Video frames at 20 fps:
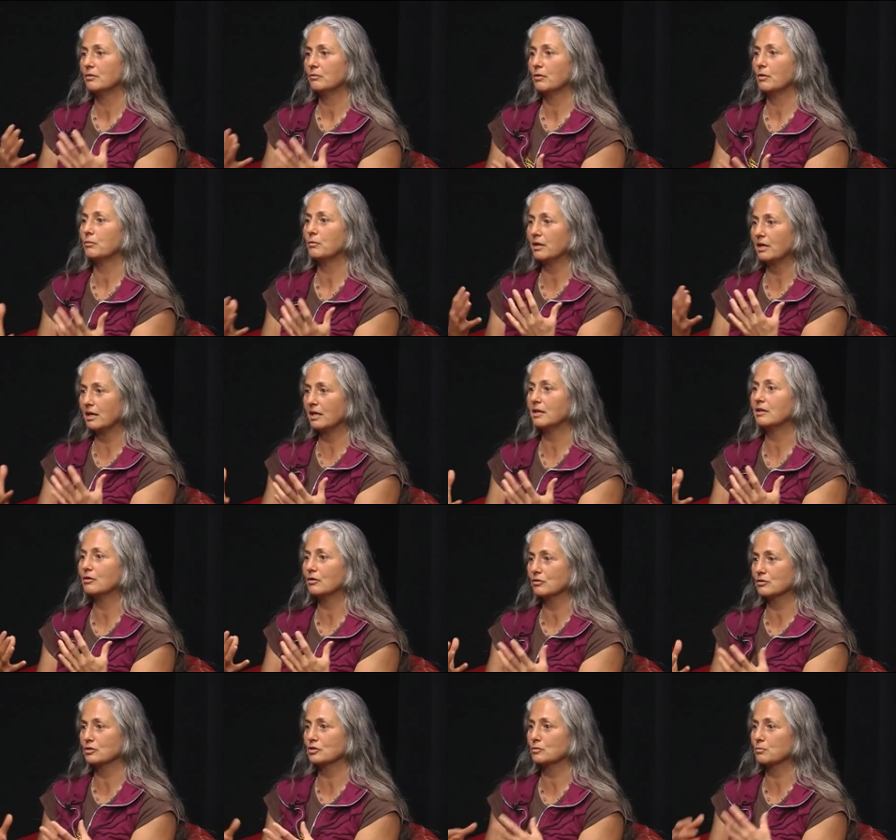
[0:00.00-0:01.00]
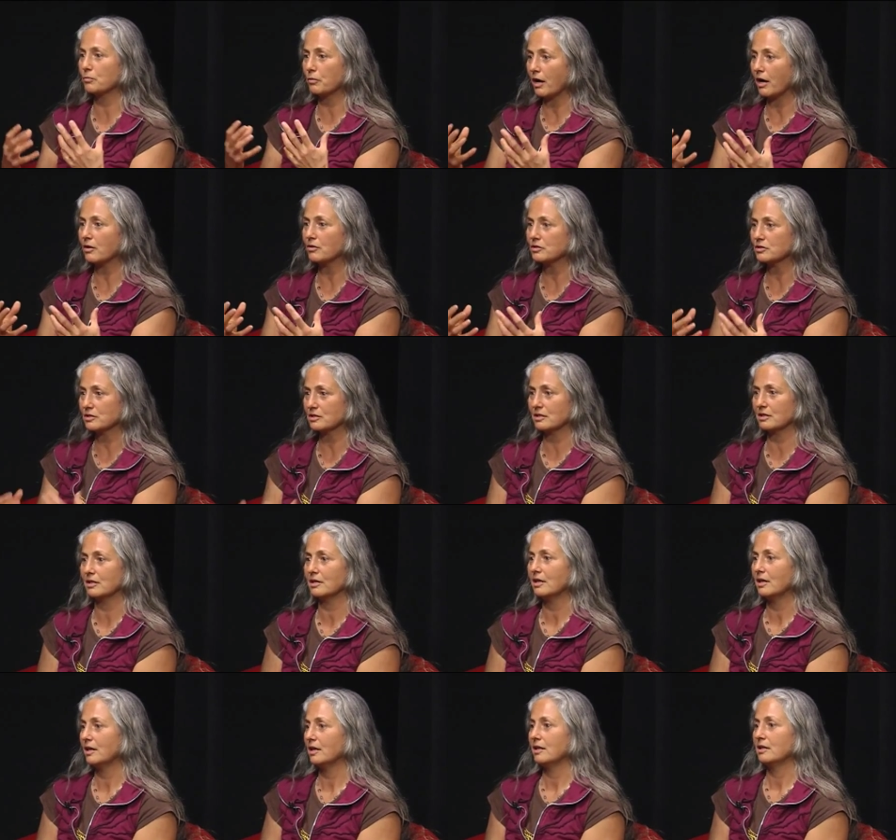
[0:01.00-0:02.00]
When we eat those sprouts,
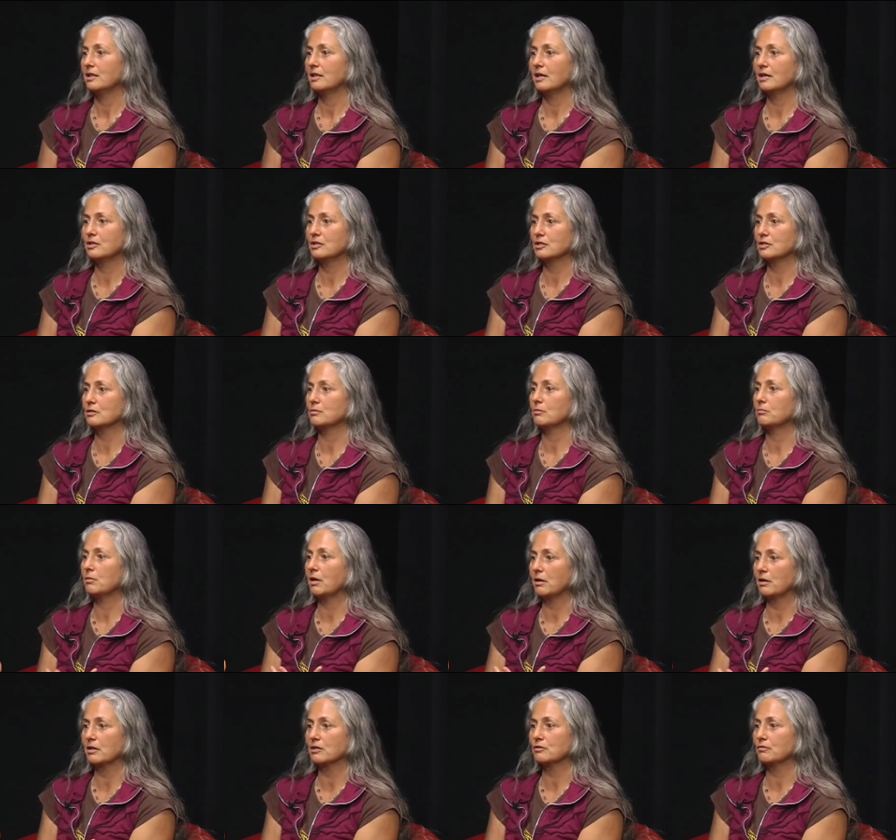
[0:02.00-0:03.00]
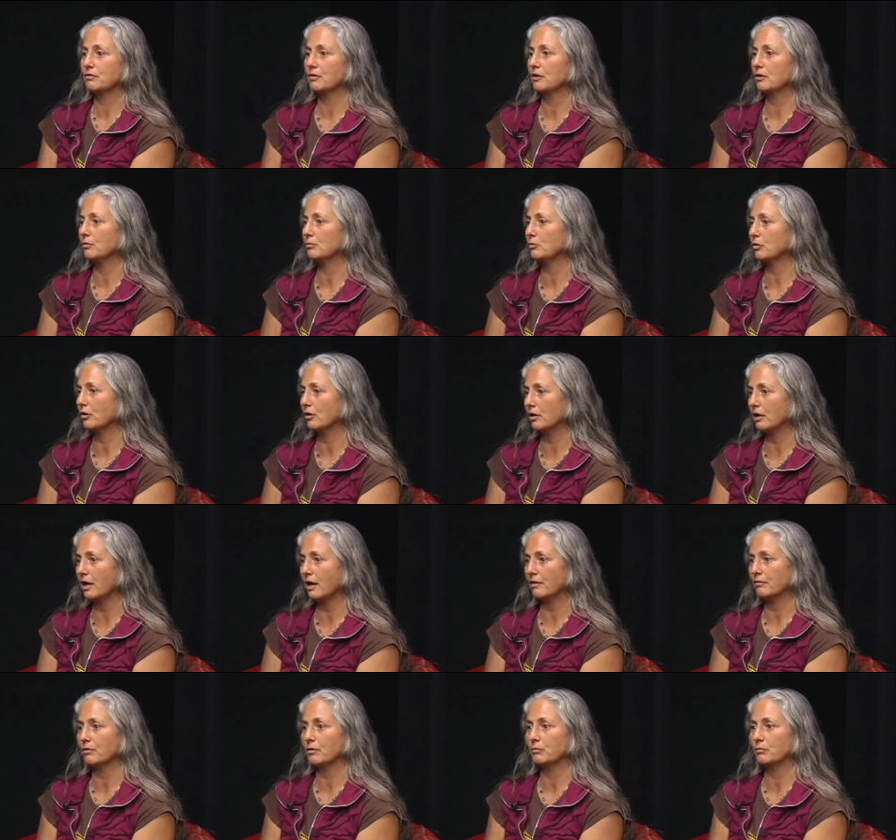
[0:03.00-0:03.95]
they just make us feel more alive.